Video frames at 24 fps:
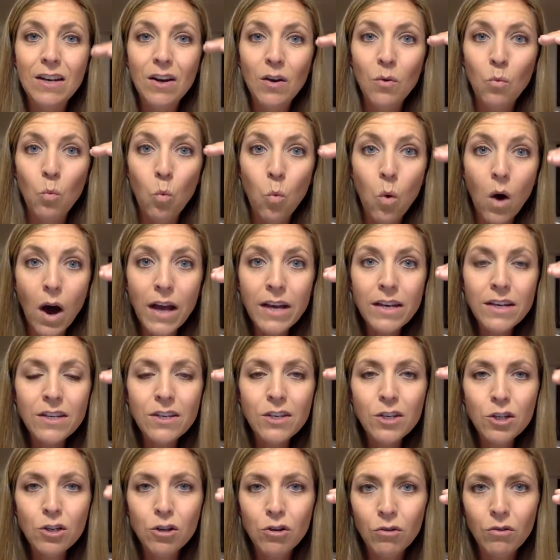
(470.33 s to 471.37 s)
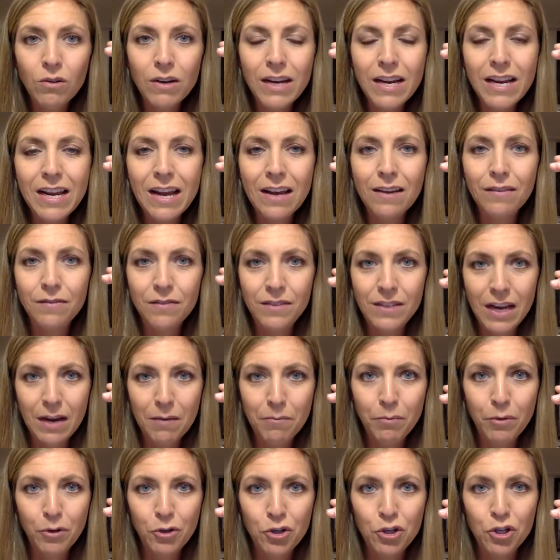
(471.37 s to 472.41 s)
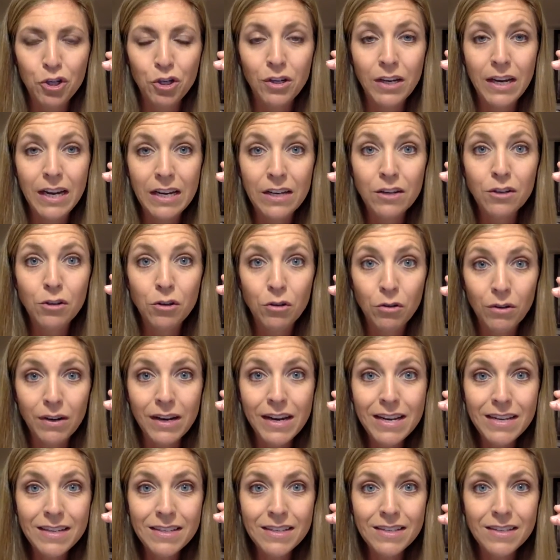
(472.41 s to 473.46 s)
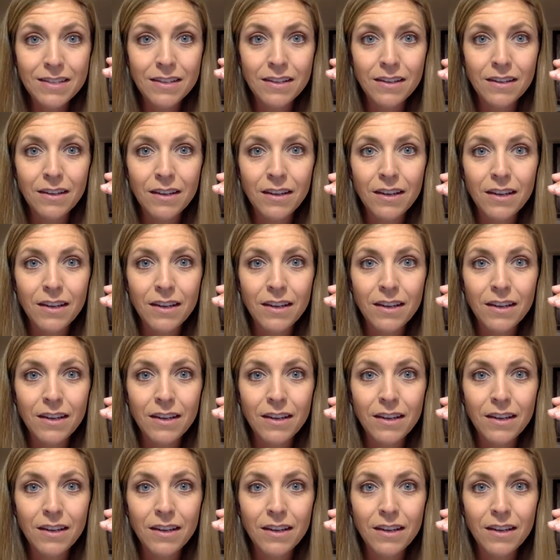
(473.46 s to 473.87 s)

1 degree of temperature increase,